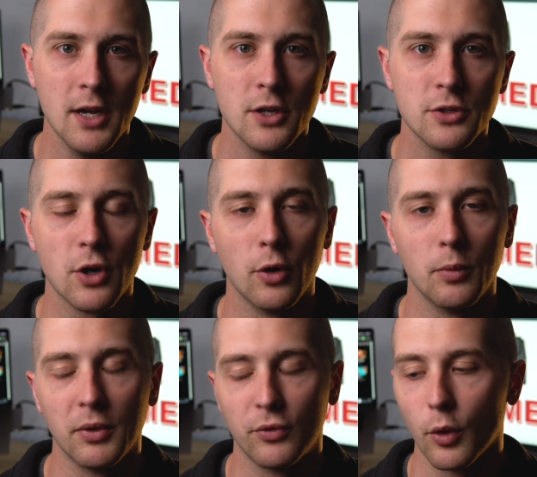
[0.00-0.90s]
So
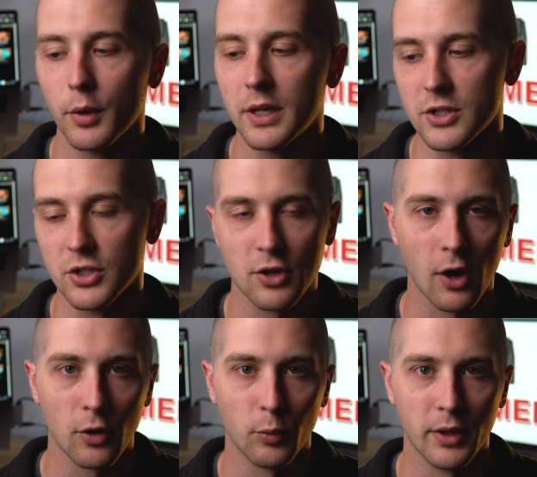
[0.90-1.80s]
before we can
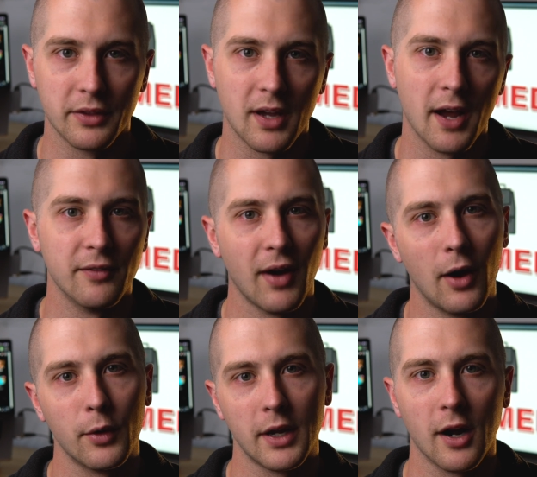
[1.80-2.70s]
start with kind of
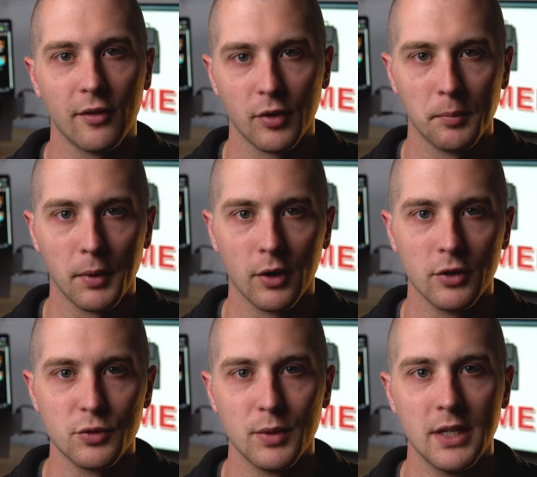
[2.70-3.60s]
how to care for
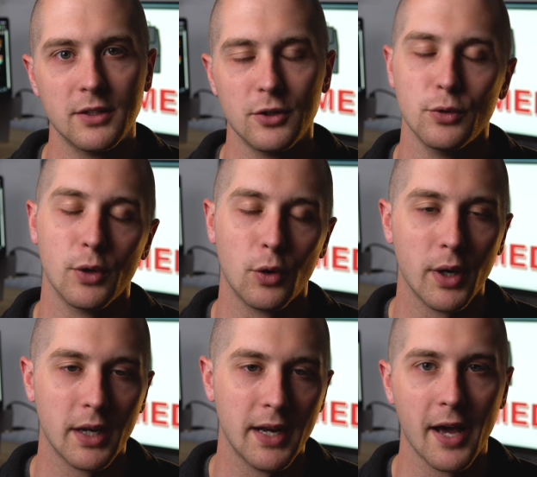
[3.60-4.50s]
burns, we need to do a
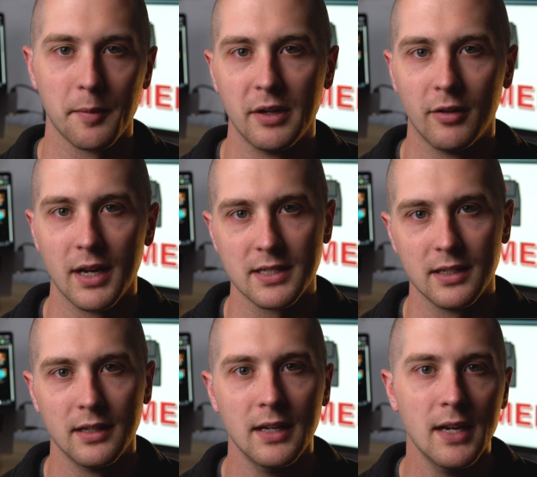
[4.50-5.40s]
quick anatomy
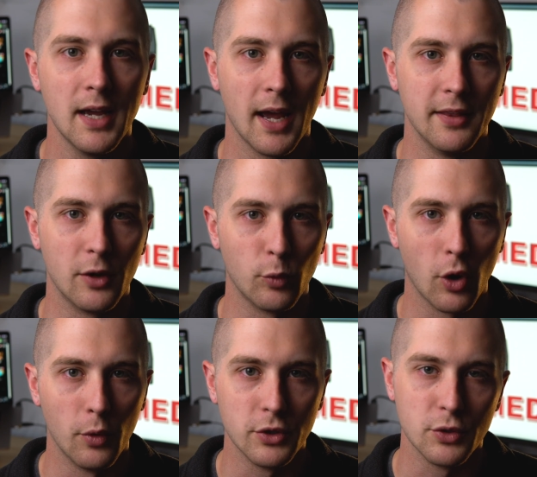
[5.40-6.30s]
lesson, and then we'll
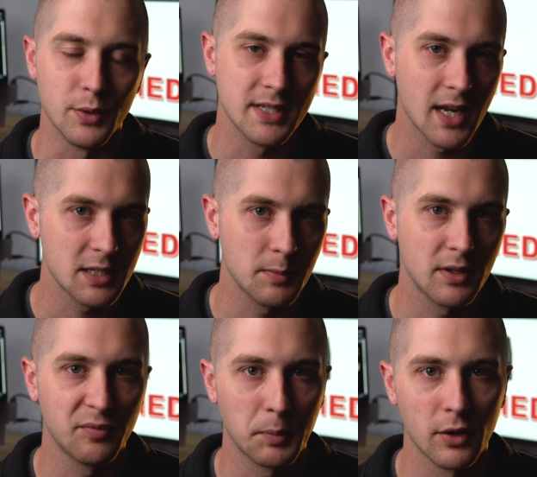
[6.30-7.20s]
go into assessment
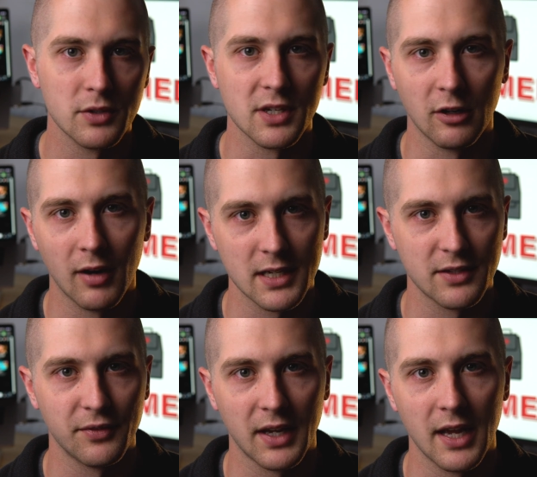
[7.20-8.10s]
of burns and
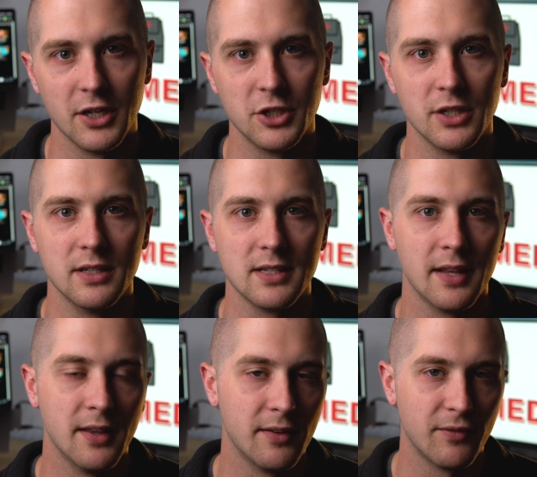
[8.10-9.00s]
classifications,
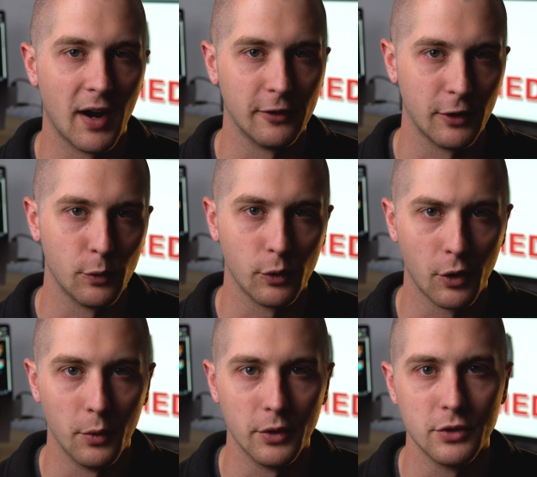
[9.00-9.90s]
and then finally we'll
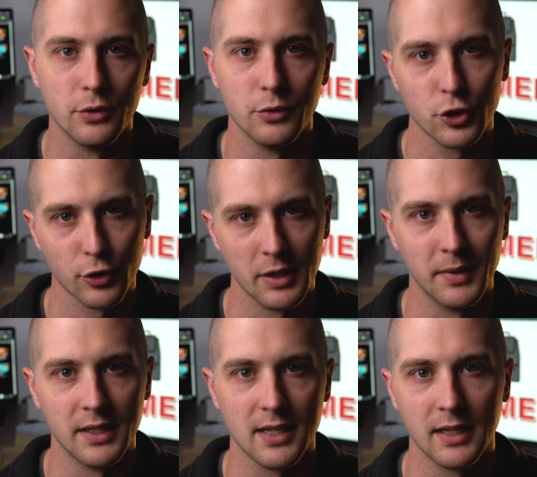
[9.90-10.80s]
go into
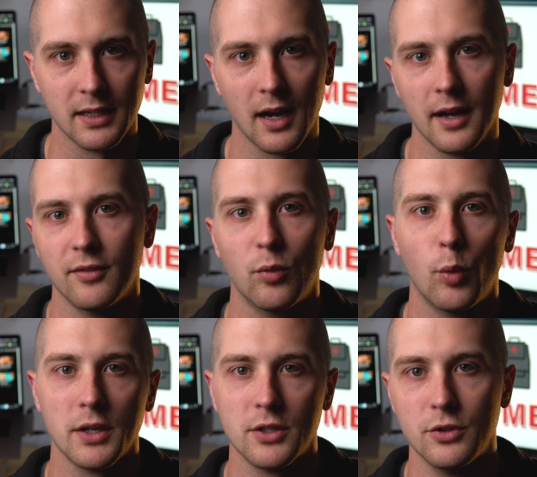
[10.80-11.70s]
treatment and kind of
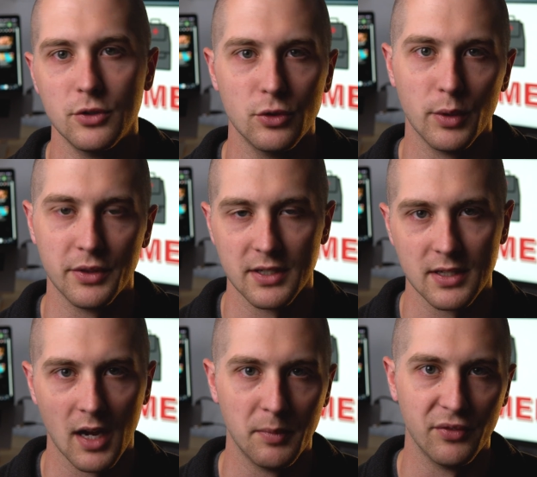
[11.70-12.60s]
what to do with this
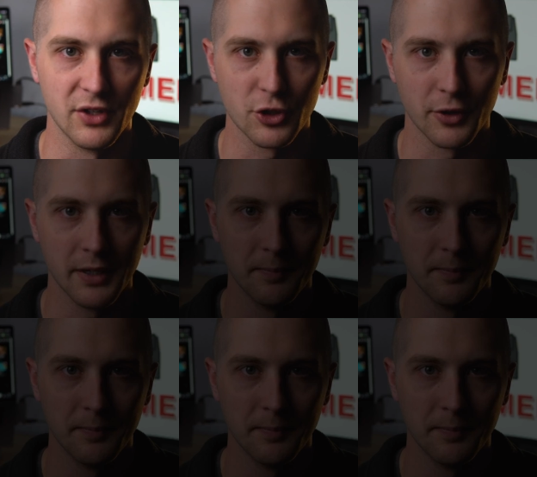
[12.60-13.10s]
type of injury.